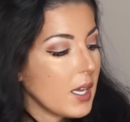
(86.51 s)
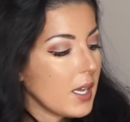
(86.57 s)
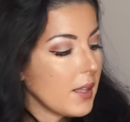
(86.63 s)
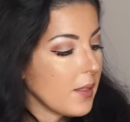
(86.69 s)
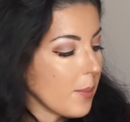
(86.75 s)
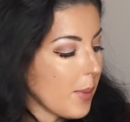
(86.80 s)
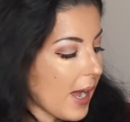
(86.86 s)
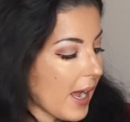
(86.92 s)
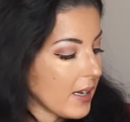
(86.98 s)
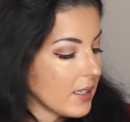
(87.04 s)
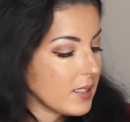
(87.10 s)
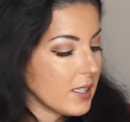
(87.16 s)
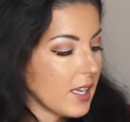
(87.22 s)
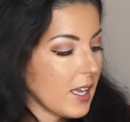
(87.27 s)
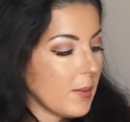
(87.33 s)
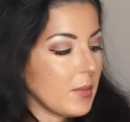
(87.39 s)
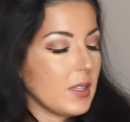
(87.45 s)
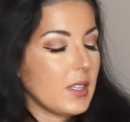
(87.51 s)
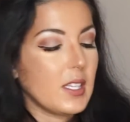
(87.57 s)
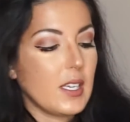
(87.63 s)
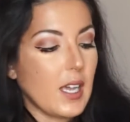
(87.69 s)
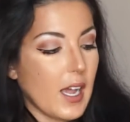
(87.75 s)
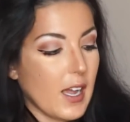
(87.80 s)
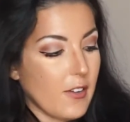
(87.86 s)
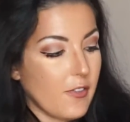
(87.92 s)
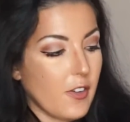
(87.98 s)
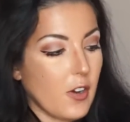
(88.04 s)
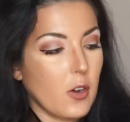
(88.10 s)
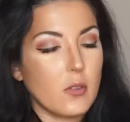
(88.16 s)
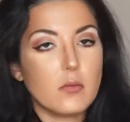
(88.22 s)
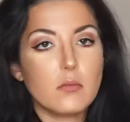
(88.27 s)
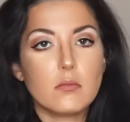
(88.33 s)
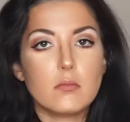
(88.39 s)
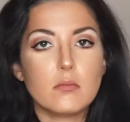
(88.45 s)
In the box it came with the
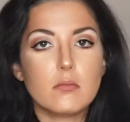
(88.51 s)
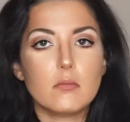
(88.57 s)
iPhone,